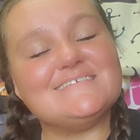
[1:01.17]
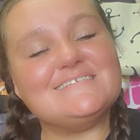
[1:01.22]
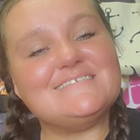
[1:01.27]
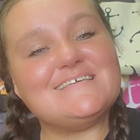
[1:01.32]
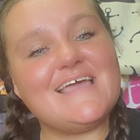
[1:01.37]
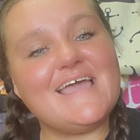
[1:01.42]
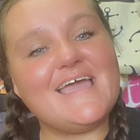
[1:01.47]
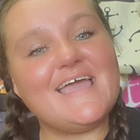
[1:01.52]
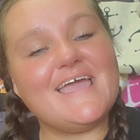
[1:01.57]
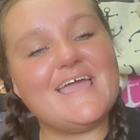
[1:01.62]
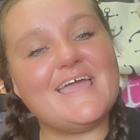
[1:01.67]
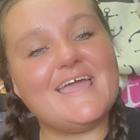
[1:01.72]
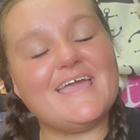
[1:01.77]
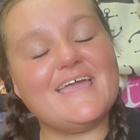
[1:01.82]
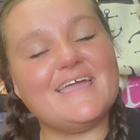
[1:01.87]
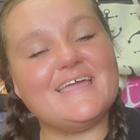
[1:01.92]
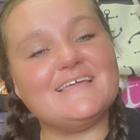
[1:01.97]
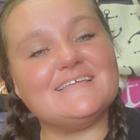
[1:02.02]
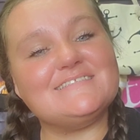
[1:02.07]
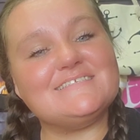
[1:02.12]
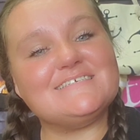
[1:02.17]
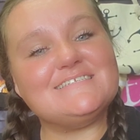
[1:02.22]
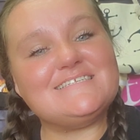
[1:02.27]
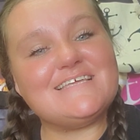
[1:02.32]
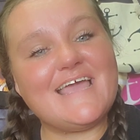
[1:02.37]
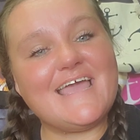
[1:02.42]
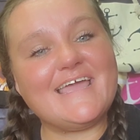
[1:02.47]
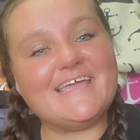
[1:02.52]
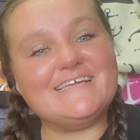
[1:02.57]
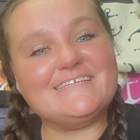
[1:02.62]
today,
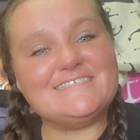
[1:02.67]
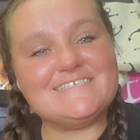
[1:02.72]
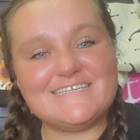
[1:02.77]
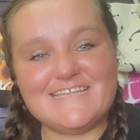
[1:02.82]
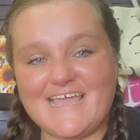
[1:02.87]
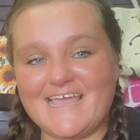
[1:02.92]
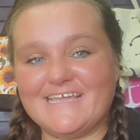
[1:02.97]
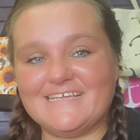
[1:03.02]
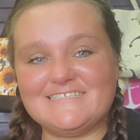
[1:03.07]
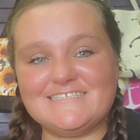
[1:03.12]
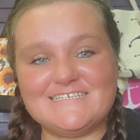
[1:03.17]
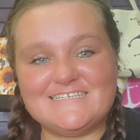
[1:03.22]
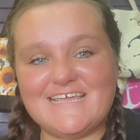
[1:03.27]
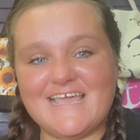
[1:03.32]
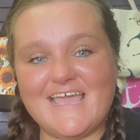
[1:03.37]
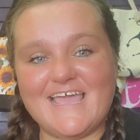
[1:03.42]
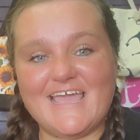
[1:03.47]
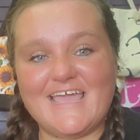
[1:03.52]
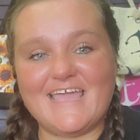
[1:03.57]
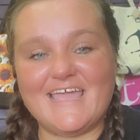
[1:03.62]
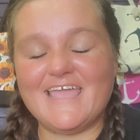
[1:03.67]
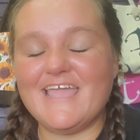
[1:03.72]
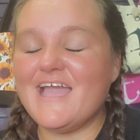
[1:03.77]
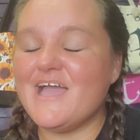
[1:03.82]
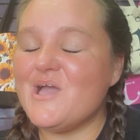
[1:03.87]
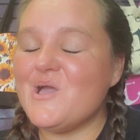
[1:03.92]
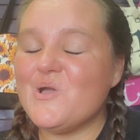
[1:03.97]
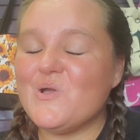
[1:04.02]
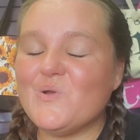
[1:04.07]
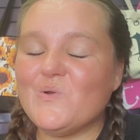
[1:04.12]
today, today, today,
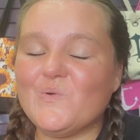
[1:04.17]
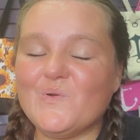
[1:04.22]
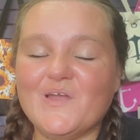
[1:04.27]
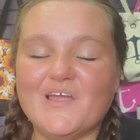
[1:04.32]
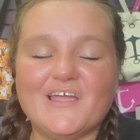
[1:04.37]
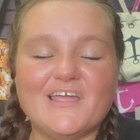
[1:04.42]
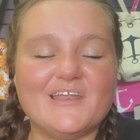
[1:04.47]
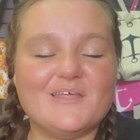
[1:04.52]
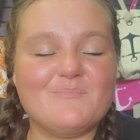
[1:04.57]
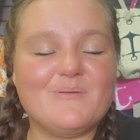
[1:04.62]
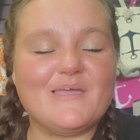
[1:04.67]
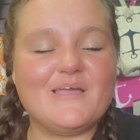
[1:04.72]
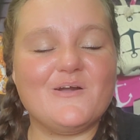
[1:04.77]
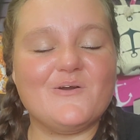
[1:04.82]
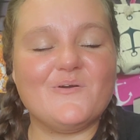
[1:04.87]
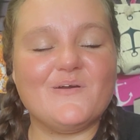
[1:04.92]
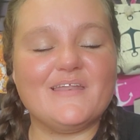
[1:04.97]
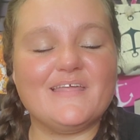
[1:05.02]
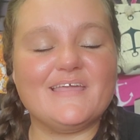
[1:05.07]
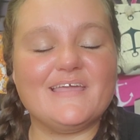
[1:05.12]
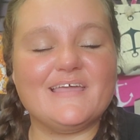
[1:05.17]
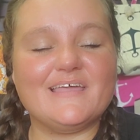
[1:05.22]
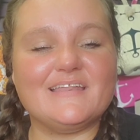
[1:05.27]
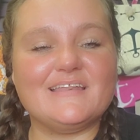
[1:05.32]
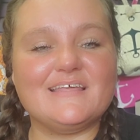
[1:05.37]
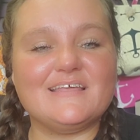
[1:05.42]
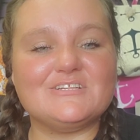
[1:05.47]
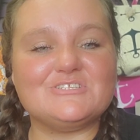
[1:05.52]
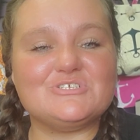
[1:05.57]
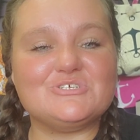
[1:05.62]
we're going to be going
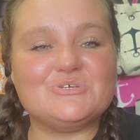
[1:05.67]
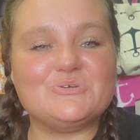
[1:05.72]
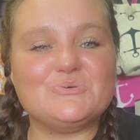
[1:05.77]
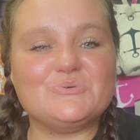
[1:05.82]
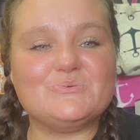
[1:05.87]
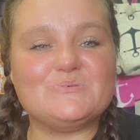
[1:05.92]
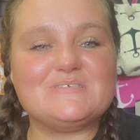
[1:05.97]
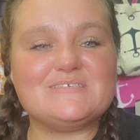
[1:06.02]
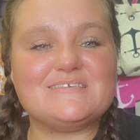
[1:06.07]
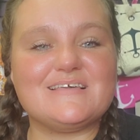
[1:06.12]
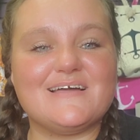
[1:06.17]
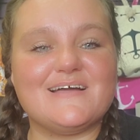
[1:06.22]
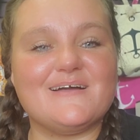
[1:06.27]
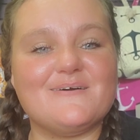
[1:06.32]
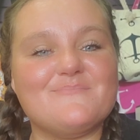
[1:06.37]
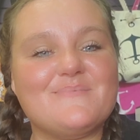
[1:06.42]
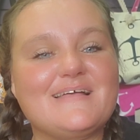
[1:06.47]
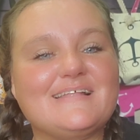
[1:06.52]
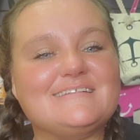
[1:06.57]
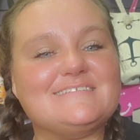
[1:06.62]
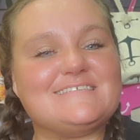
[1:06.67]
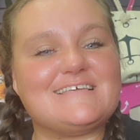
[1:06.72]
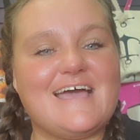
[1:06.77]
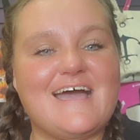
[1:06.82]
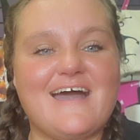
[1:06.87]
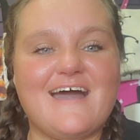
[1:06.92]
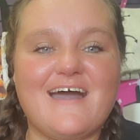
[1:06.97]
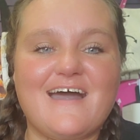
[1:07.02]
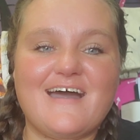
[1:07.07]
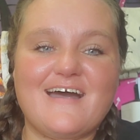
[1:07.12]
in to some
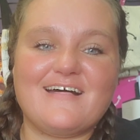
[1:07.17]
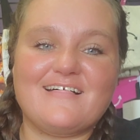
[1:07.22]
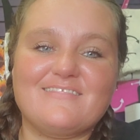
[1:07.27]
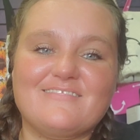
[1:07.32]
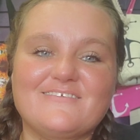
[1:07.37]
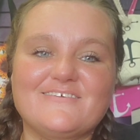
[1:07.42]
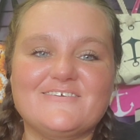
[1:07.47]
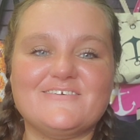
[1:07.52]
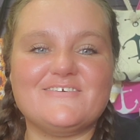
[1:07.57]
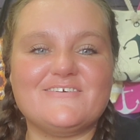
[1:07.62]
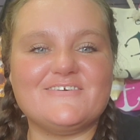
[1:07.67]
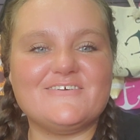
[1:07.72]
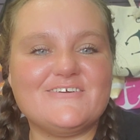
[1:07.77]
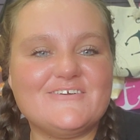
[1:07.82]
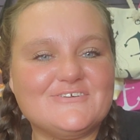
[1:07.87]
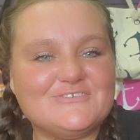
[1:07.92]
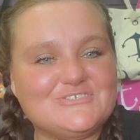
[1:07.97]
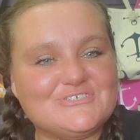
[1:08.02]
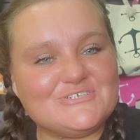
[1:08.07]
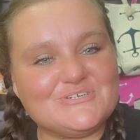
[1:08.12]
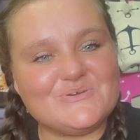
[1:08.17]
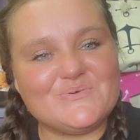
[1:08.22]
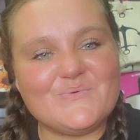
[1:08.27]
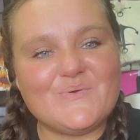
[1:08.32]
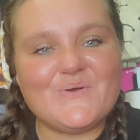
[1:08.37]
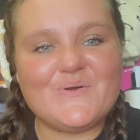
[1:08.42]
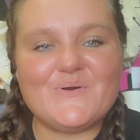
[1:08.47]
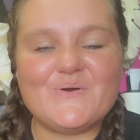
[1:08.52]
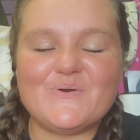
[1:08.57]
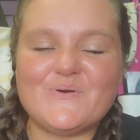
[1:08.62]
Dollar
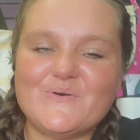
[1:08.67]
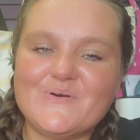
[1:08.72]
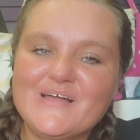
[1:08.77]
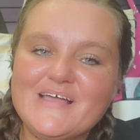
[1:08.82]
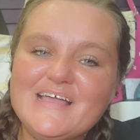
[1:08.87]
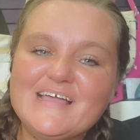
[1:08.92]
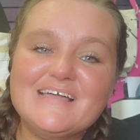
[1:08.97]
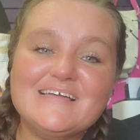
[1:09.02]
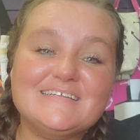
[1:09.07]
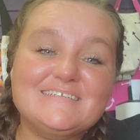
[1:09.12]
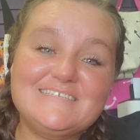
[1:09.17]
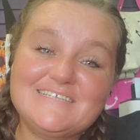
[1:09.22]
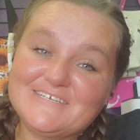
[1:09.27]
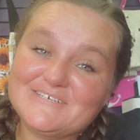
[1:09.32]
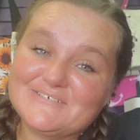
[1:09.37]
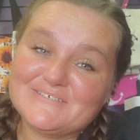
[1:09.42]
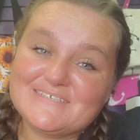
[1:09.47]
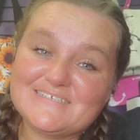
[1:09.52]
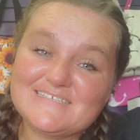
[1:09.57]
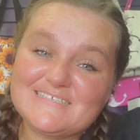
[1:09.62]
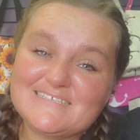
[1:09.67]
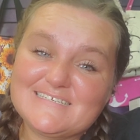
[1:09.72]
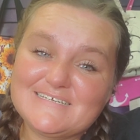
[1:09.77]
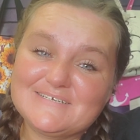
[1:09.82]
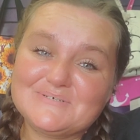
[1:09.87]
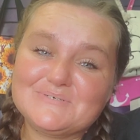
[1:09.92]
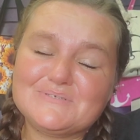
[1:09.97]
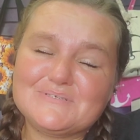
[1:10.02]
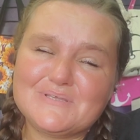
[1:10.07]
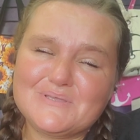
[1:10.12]
General deals and
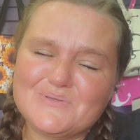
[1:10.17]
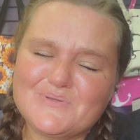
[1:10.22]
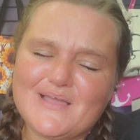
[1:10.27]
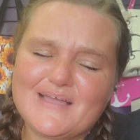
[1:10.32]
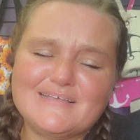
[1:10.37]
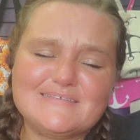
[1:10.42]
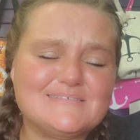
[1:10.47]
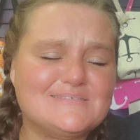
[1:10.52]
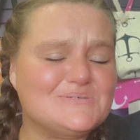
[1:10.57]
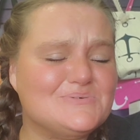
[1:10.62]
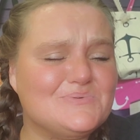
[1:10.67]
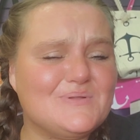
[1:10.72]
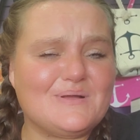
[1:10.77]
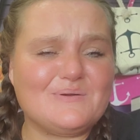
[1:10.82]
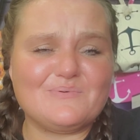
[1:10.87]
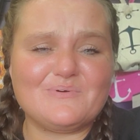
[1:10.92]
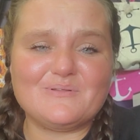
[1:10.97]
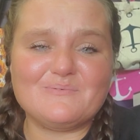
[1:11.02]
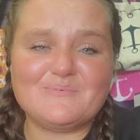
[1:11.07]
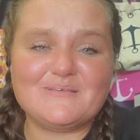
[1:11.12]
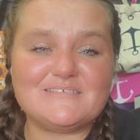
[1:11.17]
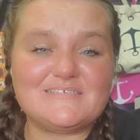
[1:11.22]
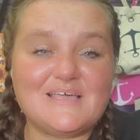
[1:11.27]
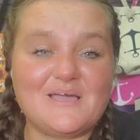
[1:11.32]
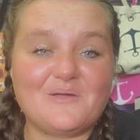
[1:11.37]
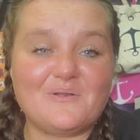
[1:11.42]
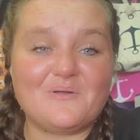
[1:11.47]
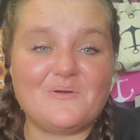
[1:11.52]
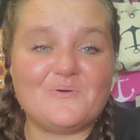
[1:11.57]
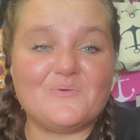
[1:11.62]
steals that you guys do not want to miss
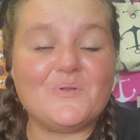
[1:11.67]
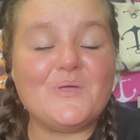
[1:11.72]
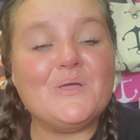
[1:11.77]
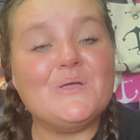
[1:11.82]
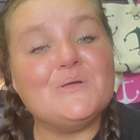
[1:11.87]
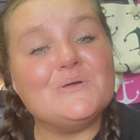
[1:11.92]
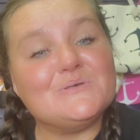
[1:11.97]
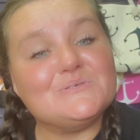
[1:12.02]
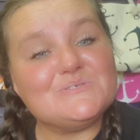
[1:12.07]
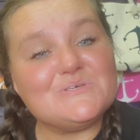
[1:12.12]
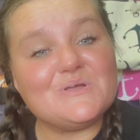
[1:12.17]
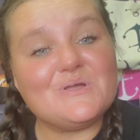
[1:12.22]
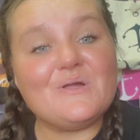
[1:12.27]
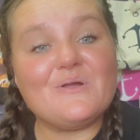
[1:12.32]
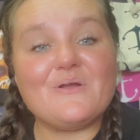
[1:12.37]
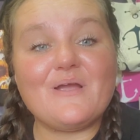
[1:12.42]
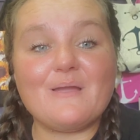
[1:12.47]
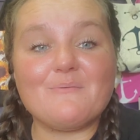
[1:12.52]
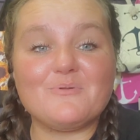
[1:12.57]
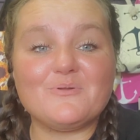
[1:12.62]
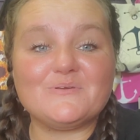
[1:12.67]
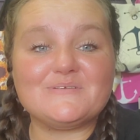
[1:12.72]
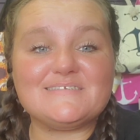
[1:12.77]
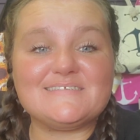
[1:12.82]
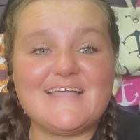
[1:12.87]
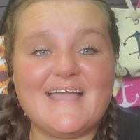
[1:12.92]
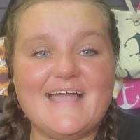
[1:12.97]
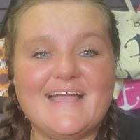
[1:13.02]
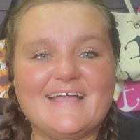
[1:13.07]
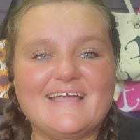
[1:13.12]
out on. So go grab you a
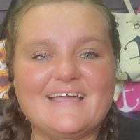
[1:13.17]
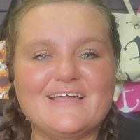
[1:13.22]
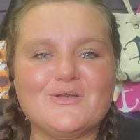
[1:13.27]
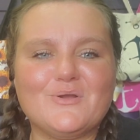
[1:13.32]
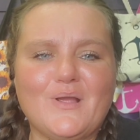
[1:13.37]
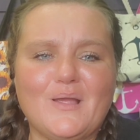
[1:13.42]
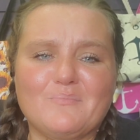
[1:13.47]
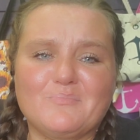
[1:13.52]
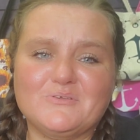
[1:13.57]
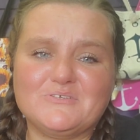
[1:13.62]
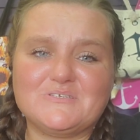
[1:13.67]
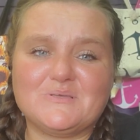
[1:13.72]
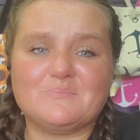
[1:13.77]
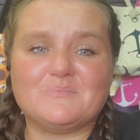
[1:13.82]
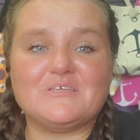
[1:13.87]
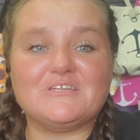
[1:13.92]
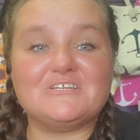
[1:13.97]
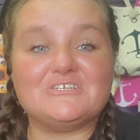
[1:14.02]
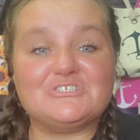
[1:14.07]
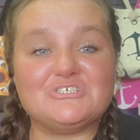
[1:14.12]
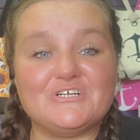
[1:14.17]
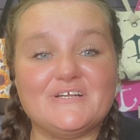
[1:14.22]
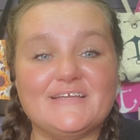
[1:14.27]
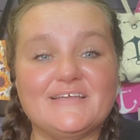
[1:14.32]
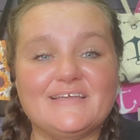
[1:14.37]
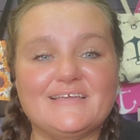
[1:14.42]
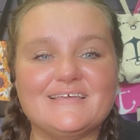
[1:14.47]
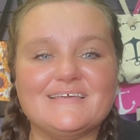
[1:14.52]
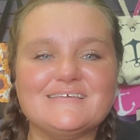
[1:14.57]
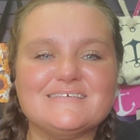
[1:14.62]
snack, grab you something to
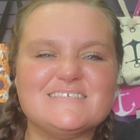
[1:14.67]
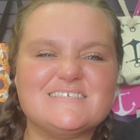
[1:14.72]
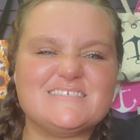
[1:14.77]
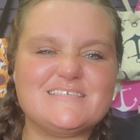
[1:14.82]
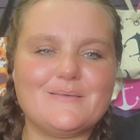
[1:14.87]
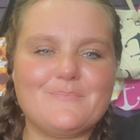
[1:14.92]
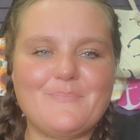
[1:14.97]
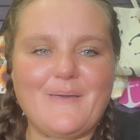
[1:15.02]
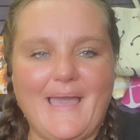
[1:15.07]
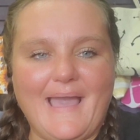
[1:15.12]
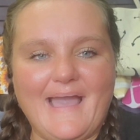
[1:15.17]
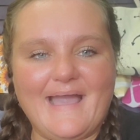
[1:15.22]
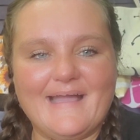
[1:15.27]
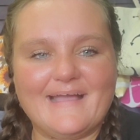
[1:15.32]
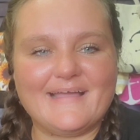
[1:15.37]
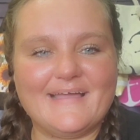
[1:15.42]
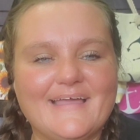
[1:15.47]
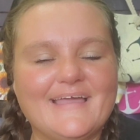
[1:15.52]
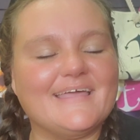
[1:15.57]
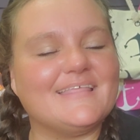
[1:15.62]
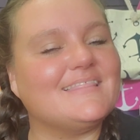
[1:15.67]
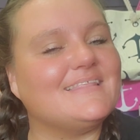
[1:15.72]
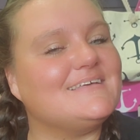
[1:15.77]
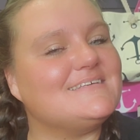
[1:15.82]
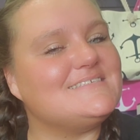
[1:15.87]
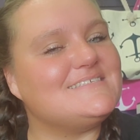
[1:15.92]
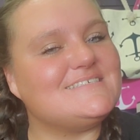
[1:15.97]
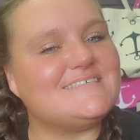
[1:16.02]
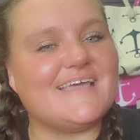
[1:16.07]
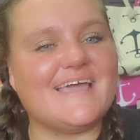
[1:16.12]
drink, sit back, and
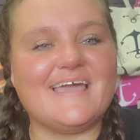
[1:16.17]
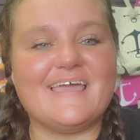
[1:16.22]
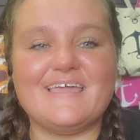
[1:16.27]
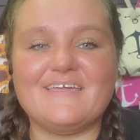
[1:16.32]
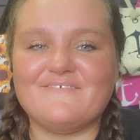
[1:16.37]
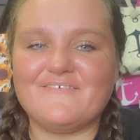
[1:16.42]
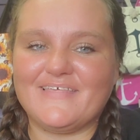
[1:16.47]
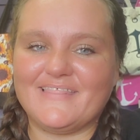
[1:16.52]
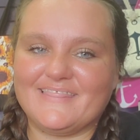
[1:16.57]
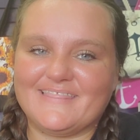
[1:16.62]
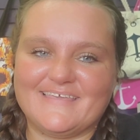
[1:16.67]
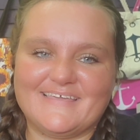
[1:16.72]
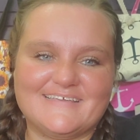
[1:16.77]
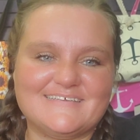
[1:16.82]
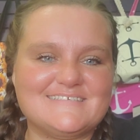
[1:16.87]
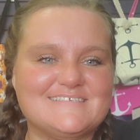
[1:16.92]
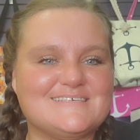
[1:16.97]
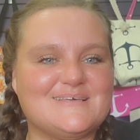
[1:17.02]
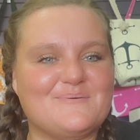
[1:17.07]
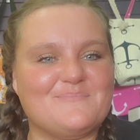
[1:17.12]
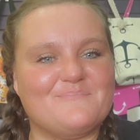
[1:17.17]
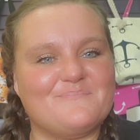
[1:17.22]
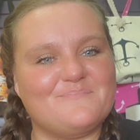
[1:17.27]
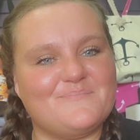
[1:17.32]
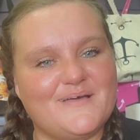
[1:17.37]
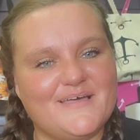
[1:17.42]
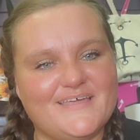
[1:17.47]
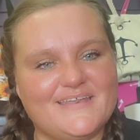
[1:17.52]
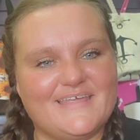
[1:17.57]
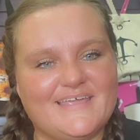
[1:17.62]
let's save this
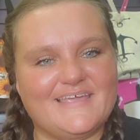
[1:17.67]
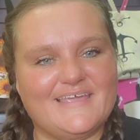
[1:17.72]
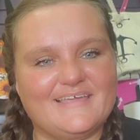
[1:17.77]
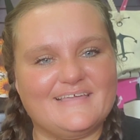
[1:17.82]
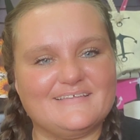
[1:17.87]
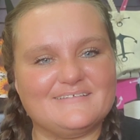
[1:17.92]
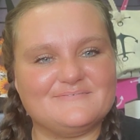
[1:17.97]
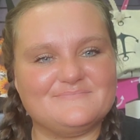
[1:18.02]
money.